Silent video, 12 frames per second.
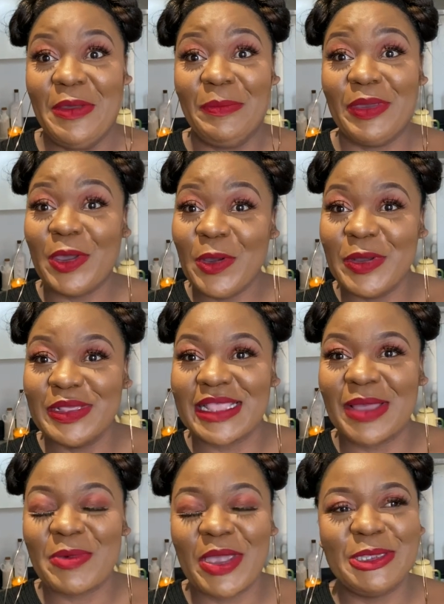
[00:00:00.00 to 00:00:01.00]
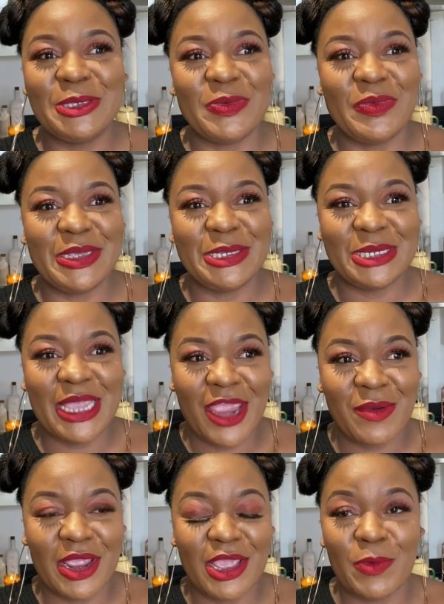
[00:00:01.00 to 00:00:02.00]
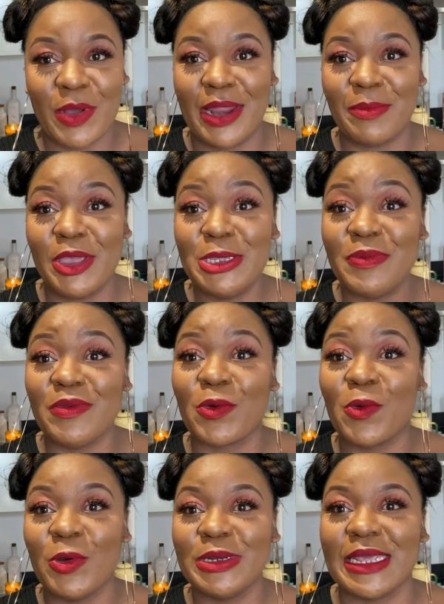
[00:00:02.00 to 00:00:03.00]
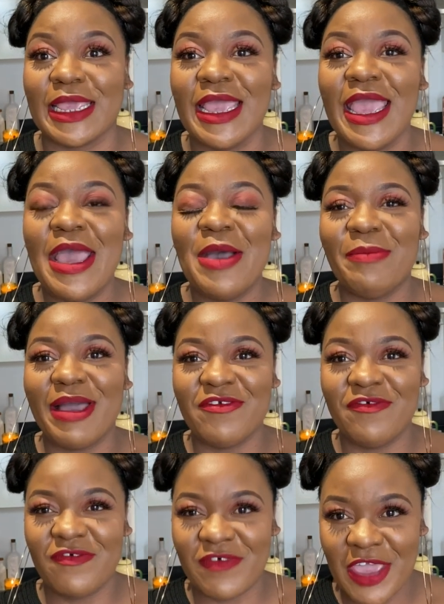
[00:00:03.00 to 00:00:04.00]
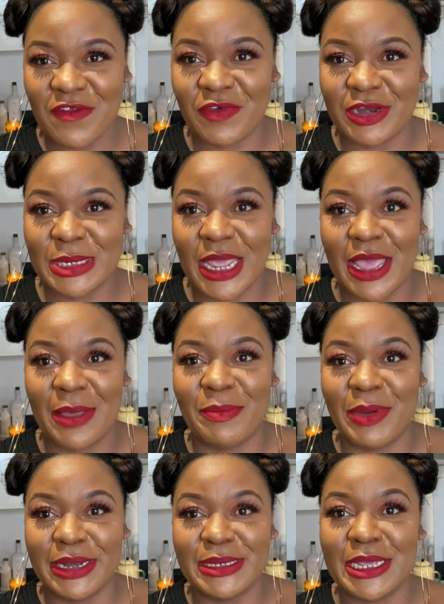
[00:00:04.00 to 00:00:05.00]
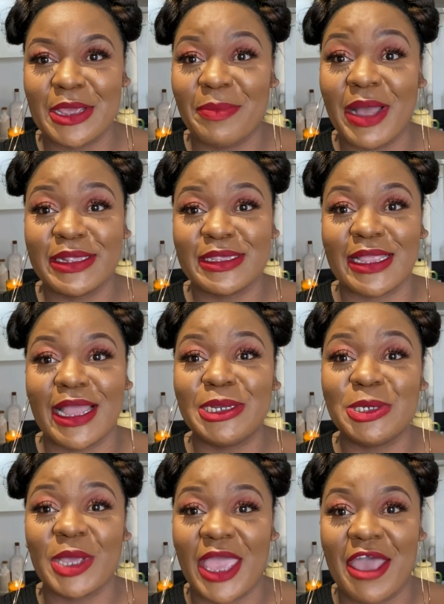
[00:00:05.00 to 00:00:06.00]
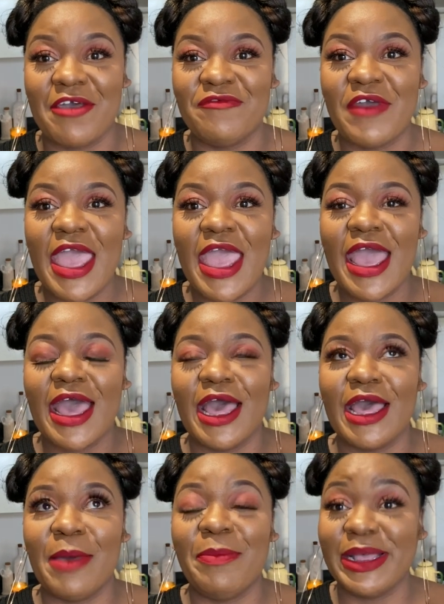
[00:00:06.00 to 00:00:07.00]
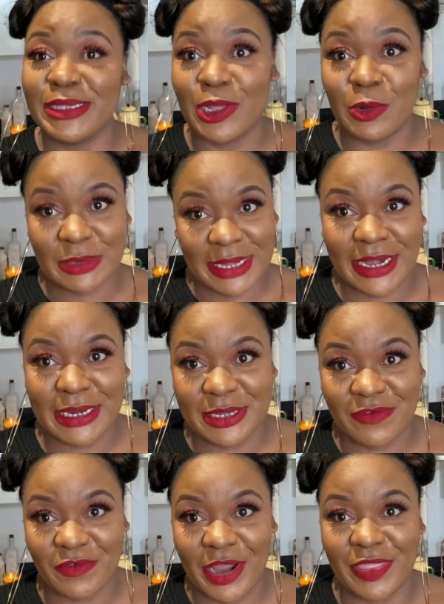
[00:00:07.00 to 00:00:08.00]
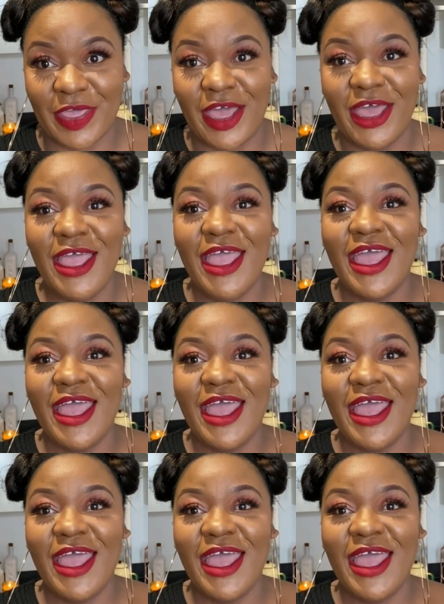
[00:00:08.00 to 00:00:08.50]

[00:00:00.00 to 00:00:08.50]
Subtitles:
because I'm going to be sharing, well, I'm going to be recording my favorite Banting pasta to have, a pasta alternative rather,